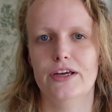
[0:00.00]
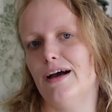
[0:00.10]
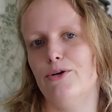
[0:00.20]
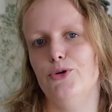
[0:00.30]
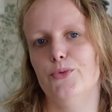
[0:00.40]

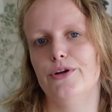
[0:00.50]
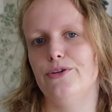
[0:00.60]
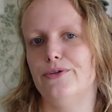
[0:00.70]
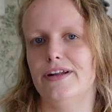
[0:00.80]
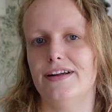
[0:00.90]
How you want to
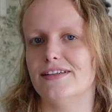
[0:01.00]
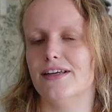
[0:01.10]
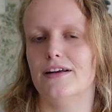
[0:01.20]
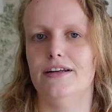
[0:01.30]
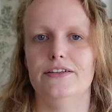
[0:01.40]
do that
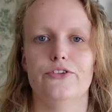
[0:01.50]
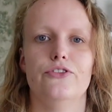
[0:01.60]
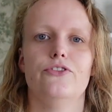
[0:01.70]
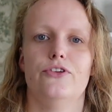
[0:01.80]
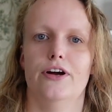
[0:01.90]
exactly is
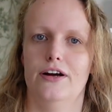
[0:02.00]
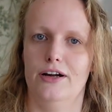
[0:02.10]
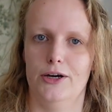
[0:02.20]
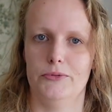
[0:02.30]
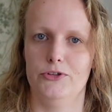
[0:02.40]

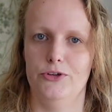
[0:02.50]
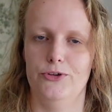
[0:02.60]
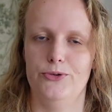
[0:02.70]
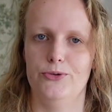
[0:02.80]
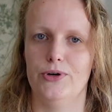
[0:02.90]
entirely up to
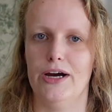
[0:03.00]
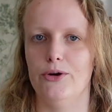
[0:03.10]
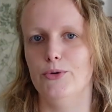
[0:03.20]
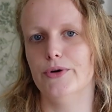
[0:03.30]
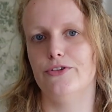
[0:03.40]
you. How
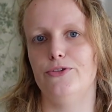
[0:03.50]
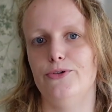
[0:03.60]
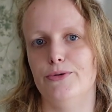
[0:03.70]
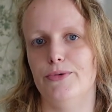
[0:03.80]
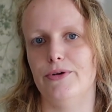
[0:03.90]
you want to do
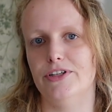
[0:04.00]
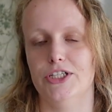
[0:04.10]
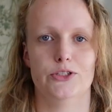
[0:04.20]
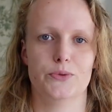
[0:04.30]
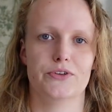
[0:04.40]
your boning
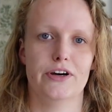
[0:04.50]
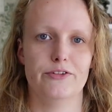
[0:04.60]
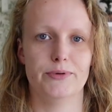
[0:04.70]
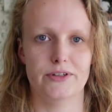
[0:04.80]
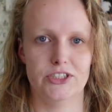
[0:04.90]
channels, what kind
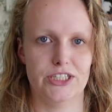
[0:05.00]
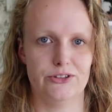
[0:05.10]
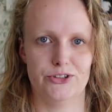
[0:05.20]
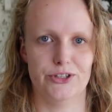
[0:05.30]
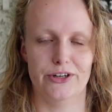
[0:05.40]
of boning
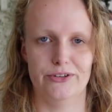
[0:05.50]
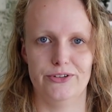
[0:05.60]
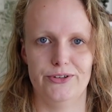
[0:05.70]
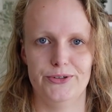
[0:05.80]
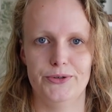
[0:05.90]
channels you're going
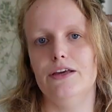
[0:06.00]
to do.